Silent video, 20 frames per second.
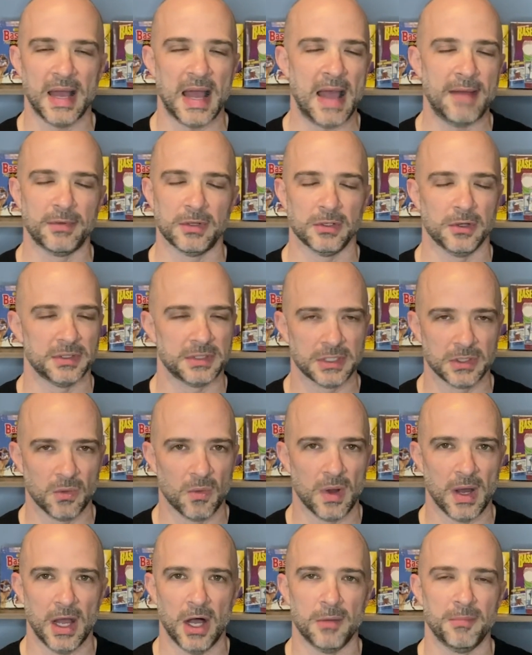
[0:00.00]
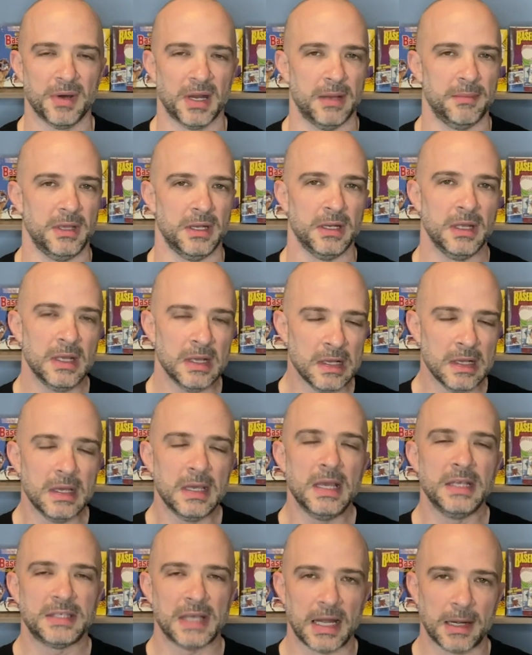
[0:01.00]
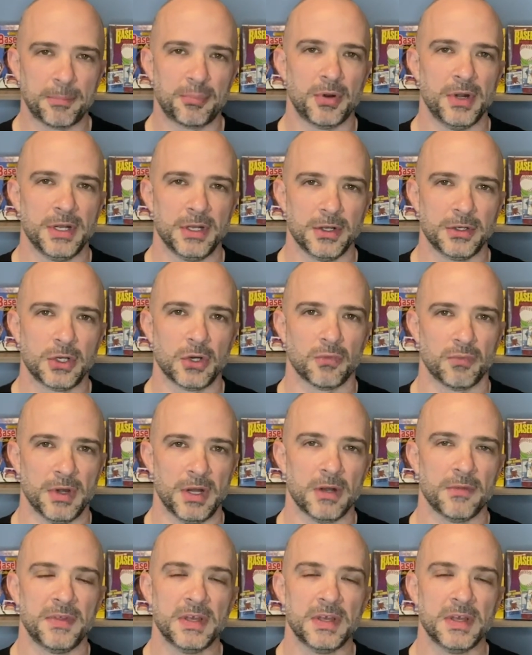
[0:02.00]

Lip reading: I haven't looked in a while, but I mean, he's had a pretty good career.